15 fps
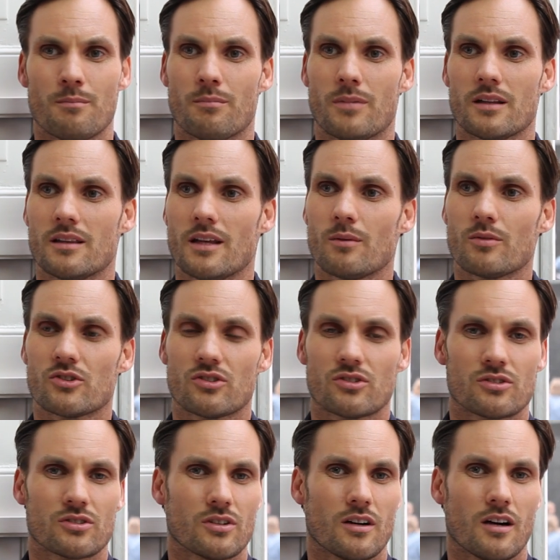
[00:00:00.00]
But that was
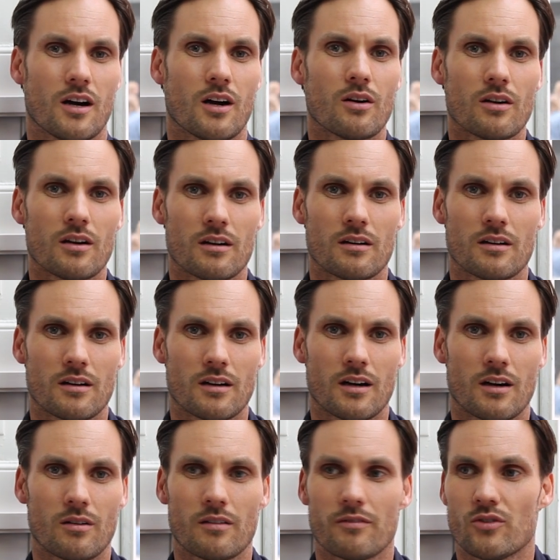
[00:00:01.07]
just
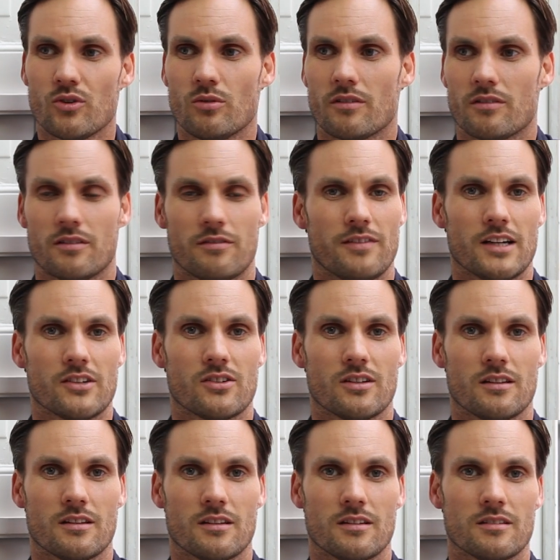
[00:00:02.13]
our view of the
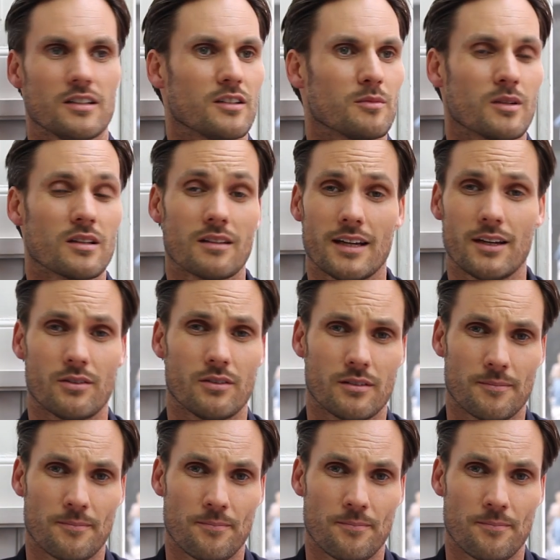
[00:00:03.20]
fashion 6 months later.